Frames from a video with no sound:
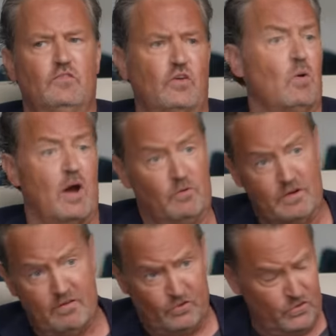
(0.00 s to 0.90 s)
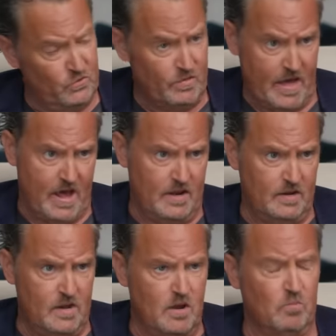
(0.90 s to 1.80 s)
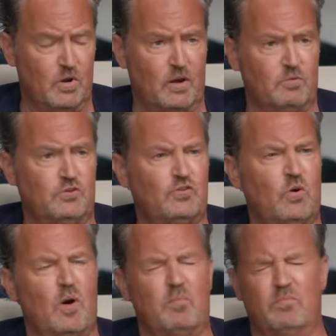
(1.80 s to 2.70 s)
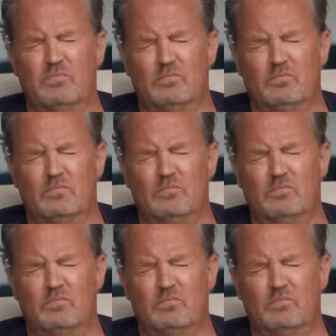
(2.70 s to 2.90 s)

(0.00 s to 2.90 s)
So I would never do that, but I would show up